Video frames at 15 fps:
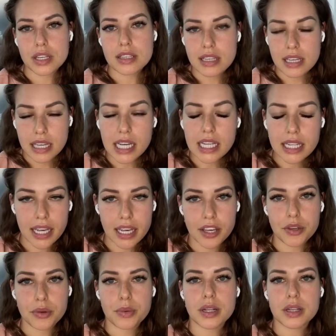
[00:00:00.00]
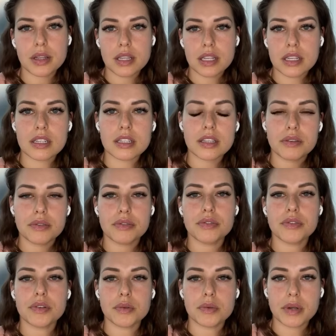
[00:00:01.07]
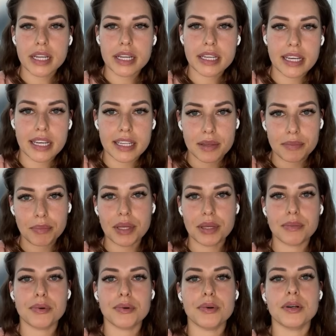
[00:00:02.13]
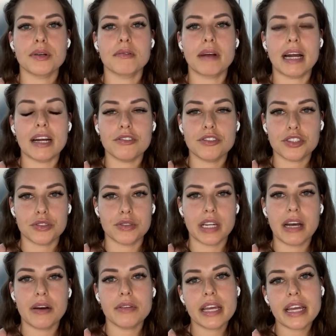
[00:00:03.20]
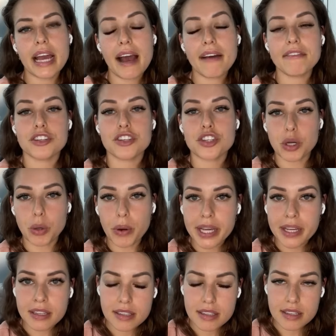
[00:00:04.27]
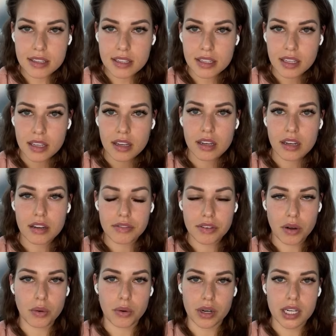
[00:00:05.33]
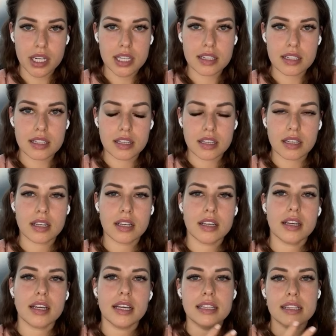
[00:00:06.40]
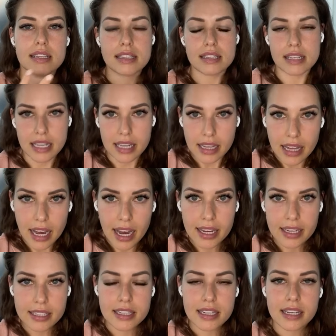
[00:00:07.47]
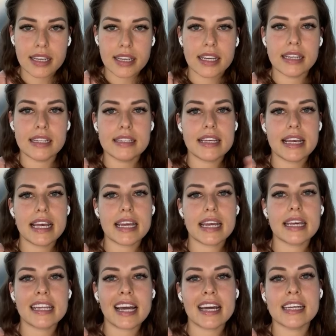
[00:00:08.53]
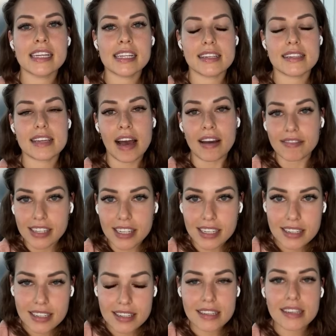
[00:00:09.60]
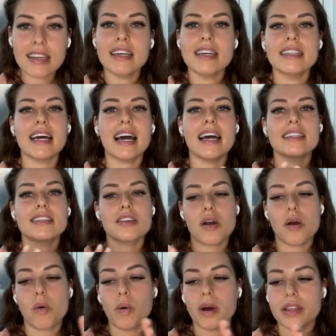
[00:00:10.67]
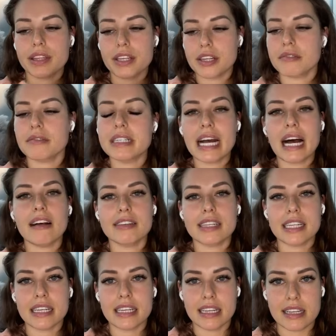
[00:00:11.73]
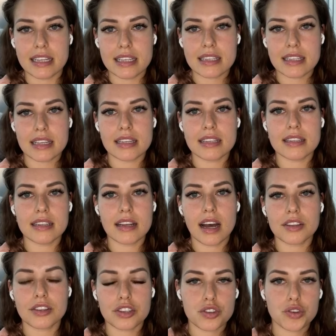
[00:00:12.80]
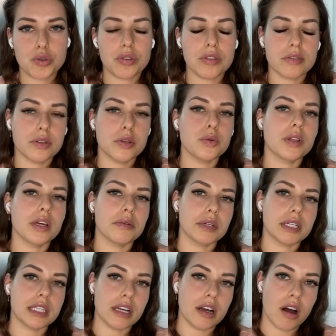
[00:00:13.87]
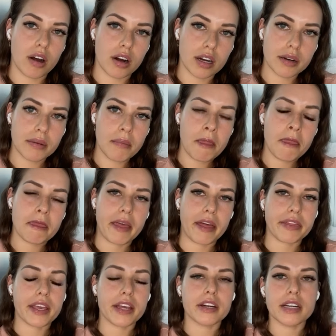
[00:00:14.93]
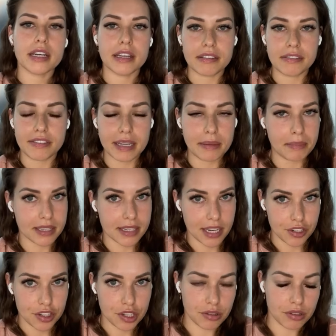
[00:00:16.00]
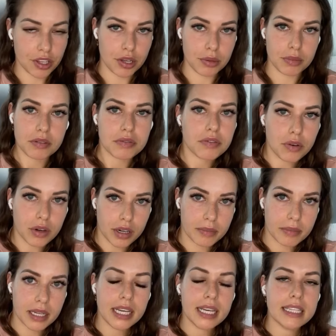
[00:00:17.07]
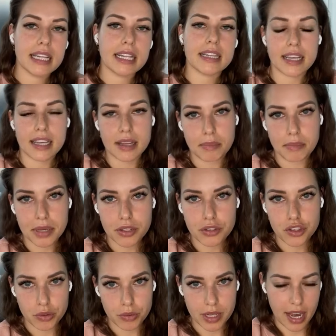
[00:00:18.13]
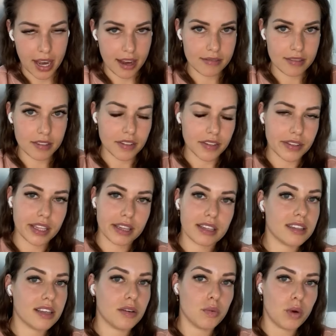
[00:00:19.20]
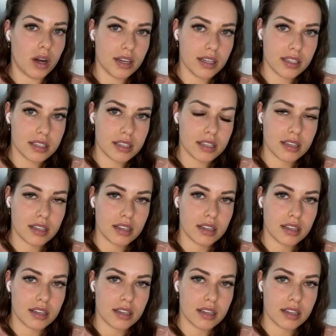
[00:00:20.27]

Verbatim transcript: this healing, you are literally freeing the people around you. Now, they have a choice, of course, in seeing that, in taking that in as evidence that what their reality is is not the truth of who they really are that they are infinite potential in human form, that they can be, do, and have everything that they want,